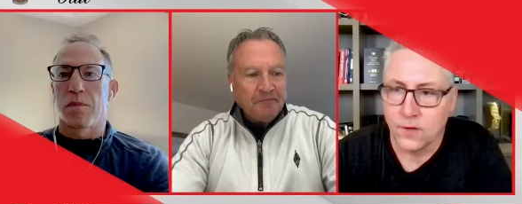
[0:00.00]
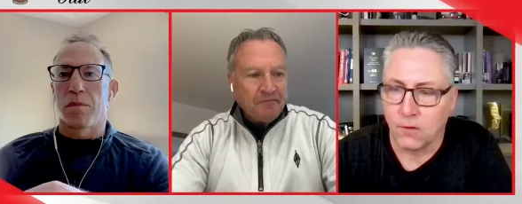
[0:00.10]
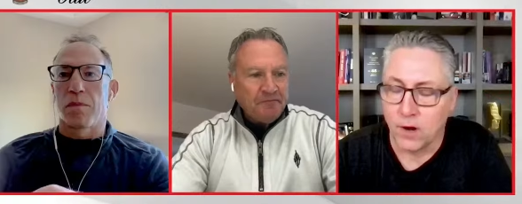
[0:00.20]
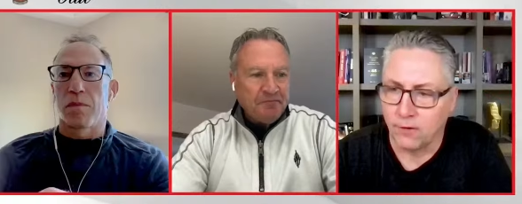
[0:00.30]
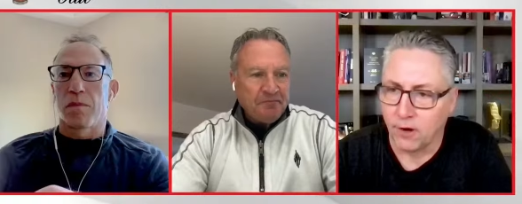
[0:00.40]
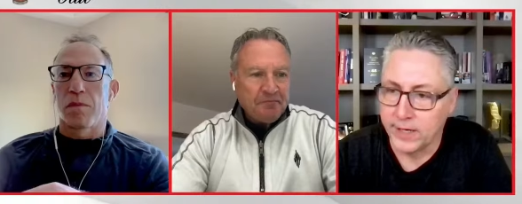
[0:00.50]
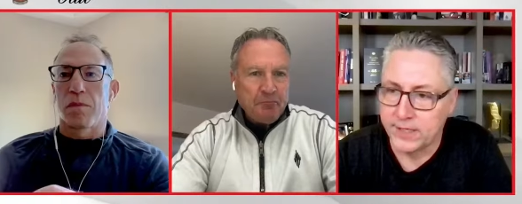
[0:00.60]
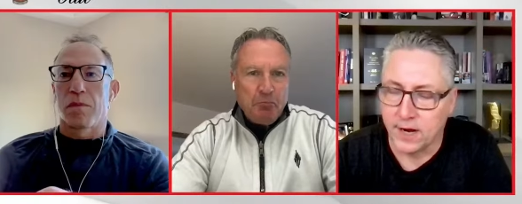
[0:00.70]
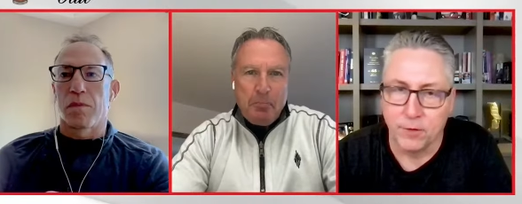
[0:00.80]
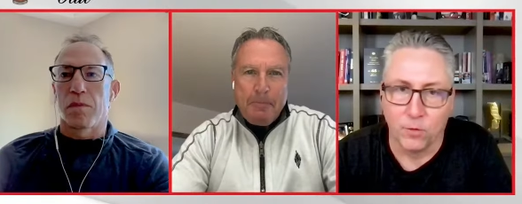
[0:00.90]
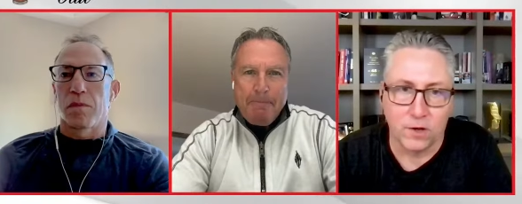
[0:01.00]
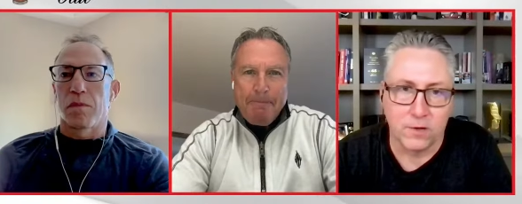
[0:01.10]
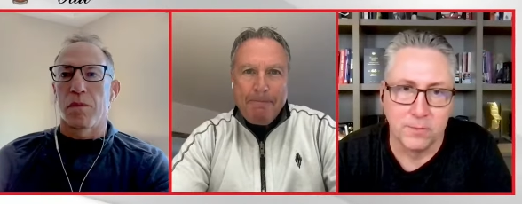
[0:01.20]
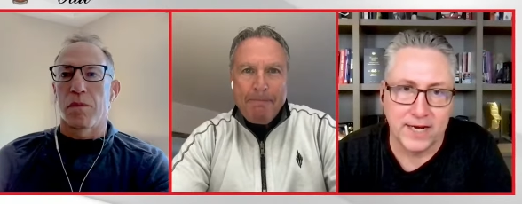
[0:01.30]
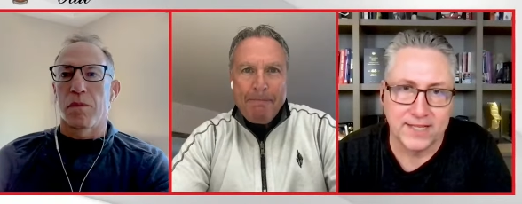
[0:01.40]
Speaker 1: All right, Ray, time to
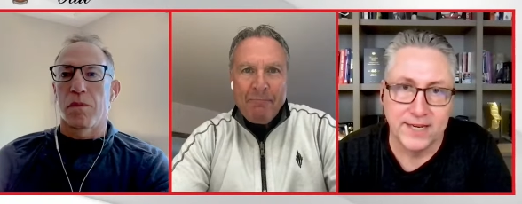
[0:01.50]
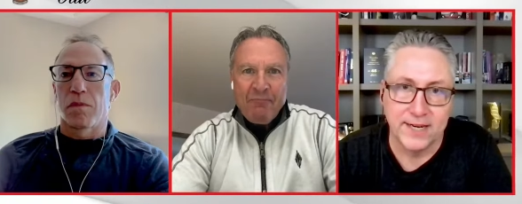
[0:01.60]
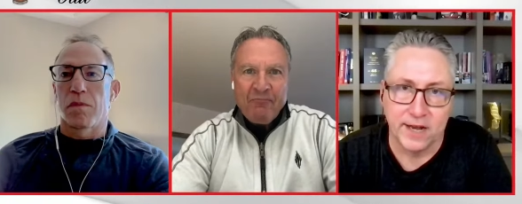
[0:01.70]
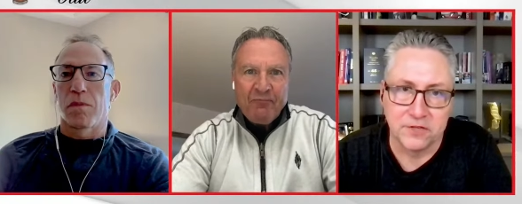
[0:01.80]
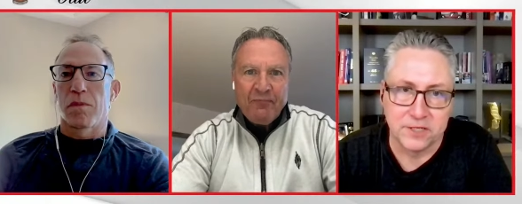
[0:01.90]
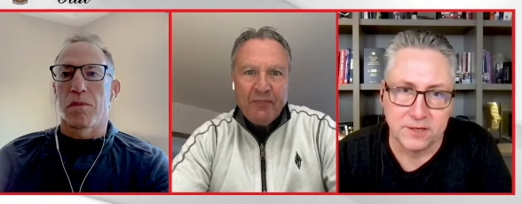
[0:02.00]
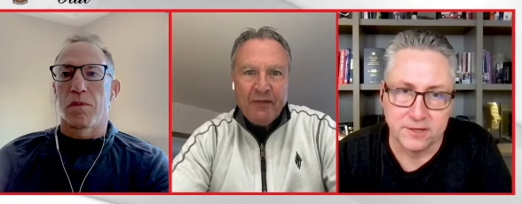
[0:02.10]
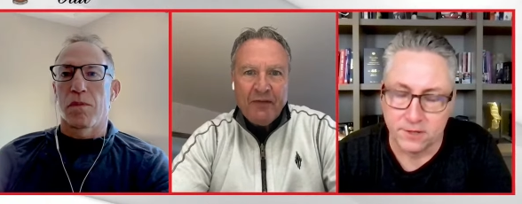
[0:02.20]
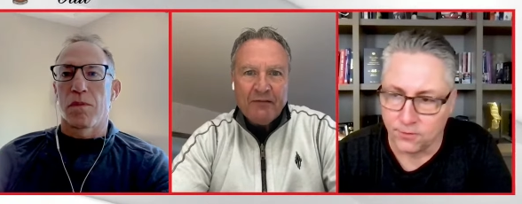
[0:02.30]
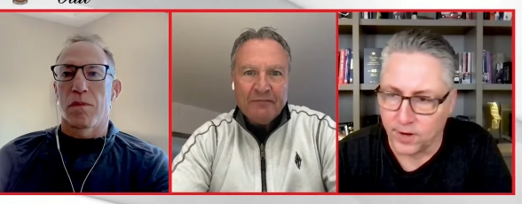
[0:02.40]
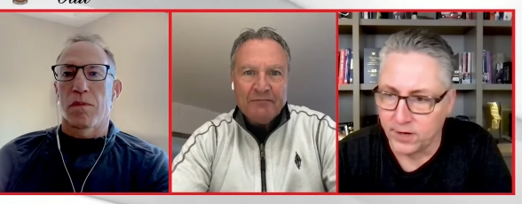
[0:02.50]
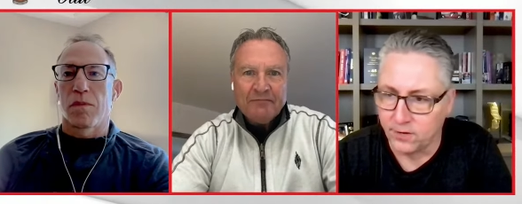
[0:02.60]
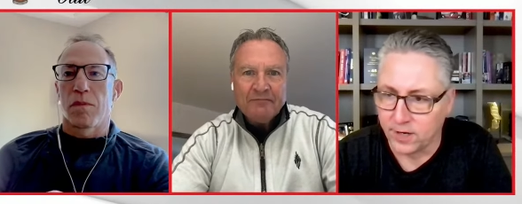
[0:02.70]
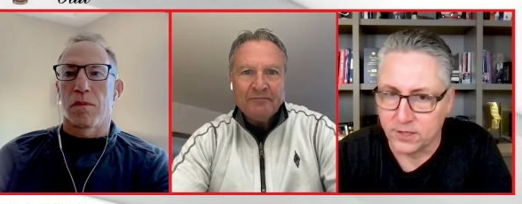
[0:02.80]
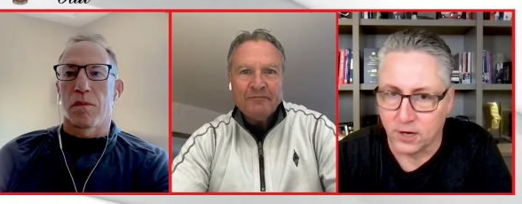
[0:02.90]
welcome back Dean Evason to the Ray
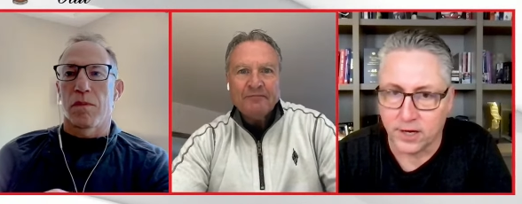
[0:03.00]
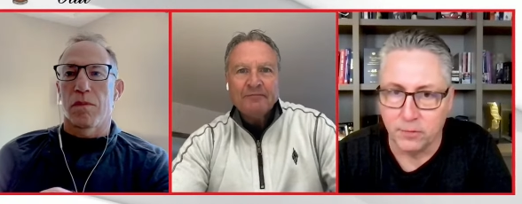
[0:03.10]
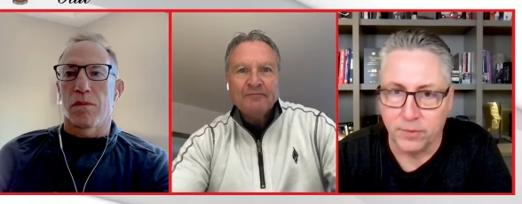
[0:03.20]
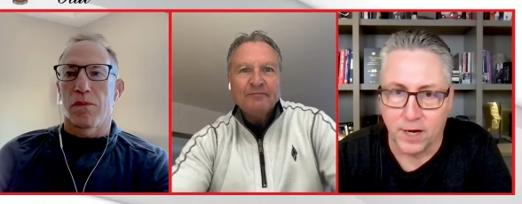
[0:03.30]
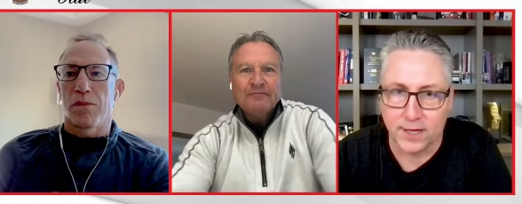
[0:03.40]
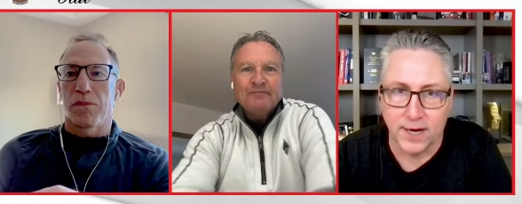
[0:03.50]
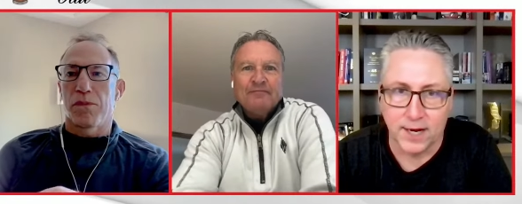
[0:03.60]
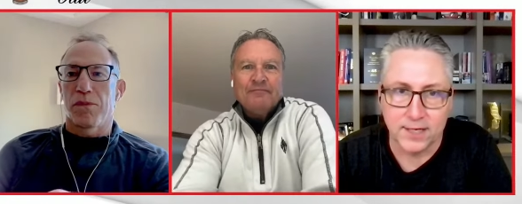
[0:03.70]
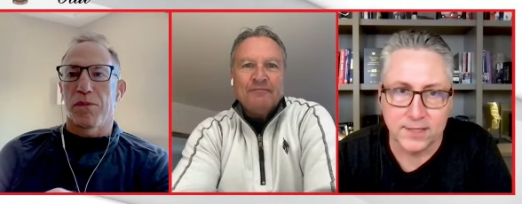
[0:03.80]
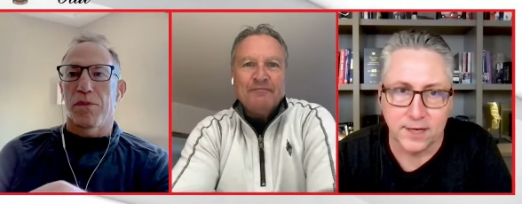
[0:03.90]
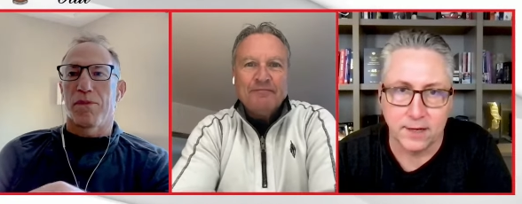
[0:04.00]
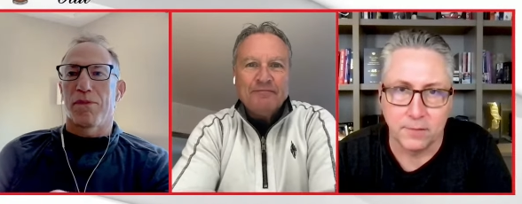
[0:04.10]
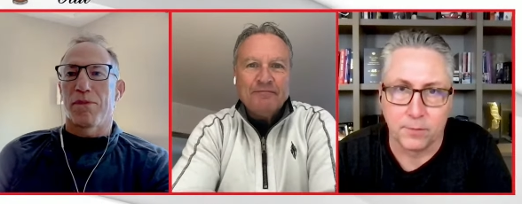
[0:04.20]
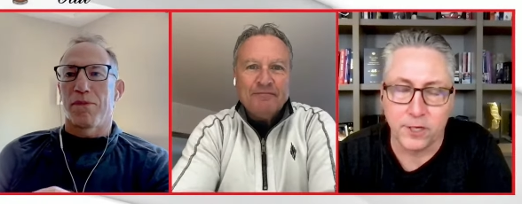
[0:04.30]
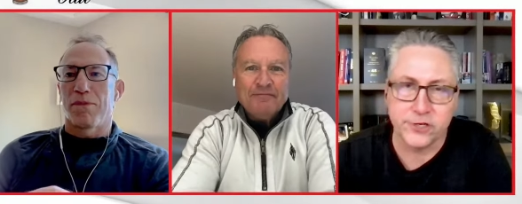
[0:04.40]
and Dregs Hockey Podcast. And
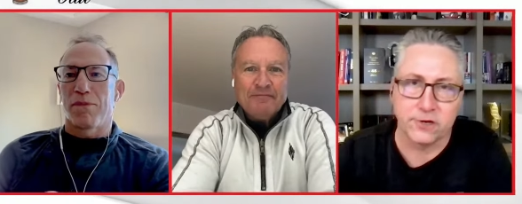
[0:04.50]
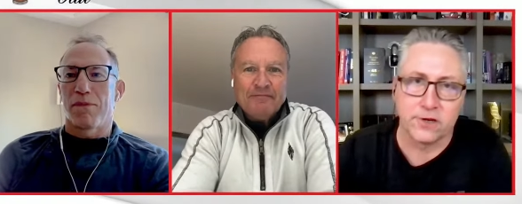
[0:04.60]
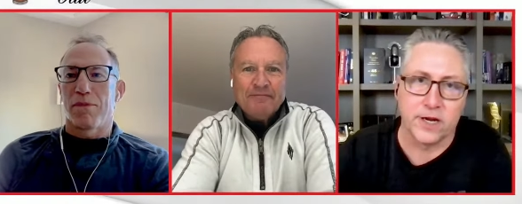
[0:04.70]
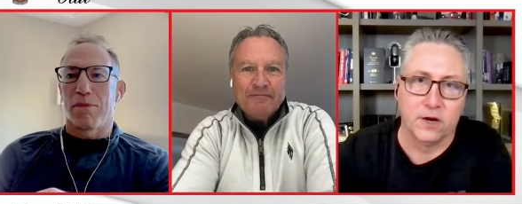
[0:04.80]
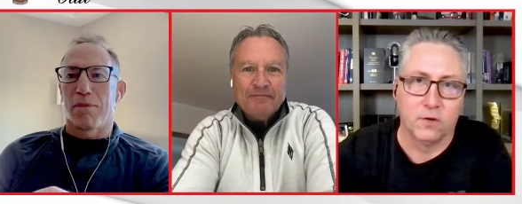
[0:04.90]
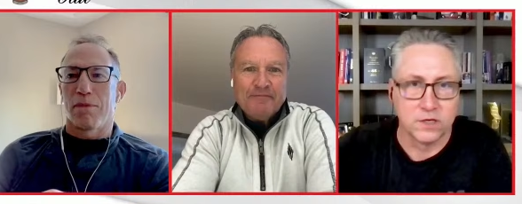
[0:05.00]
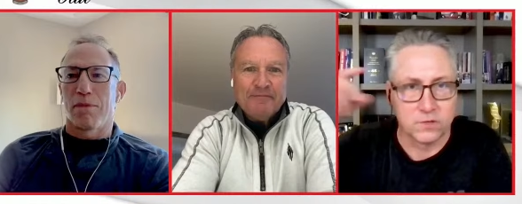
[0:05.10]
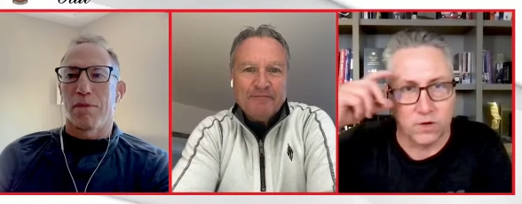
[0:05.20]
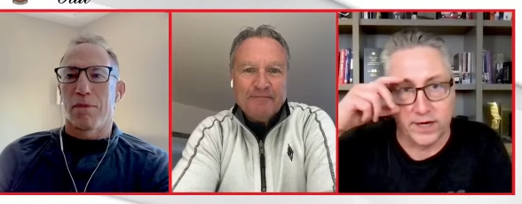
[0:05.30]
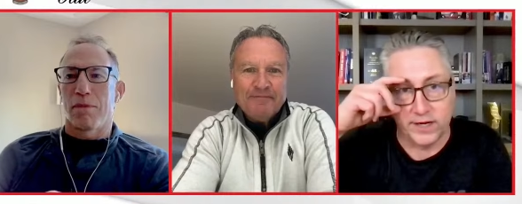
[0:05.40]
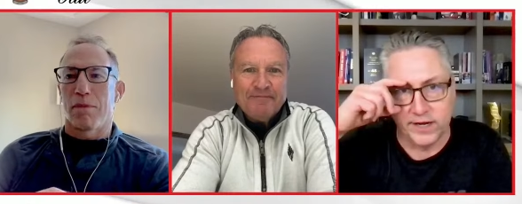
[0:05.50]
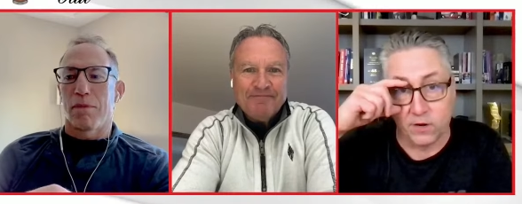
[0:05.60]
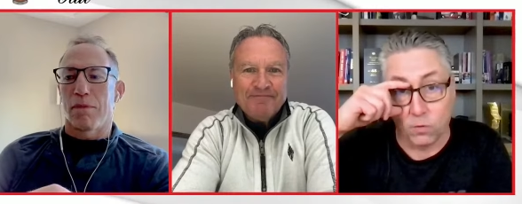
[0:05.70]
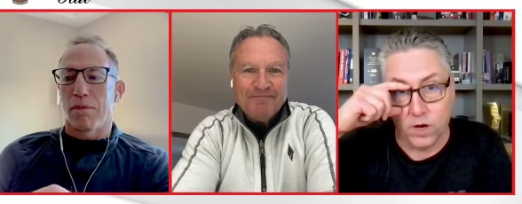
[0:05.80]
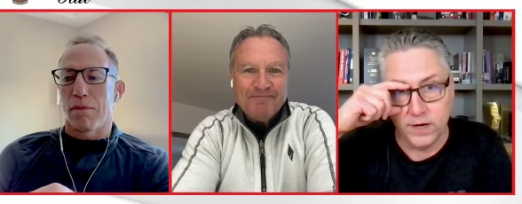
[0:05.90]
I'm pretty sure Dino was what,
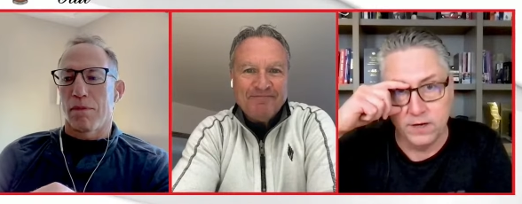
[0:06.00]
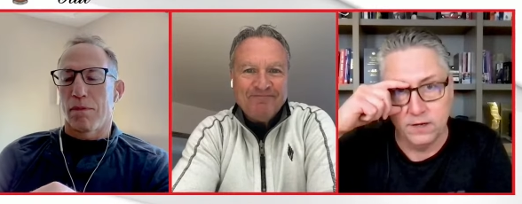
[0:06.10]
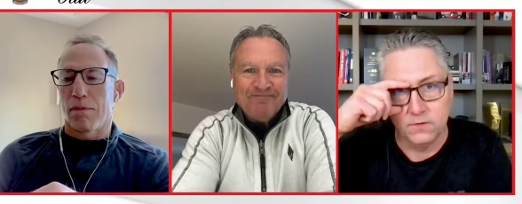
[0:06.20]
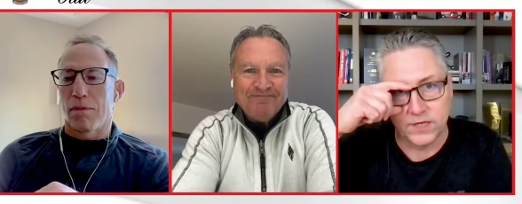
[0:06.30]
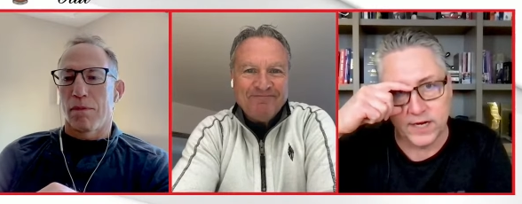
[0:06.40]
year one?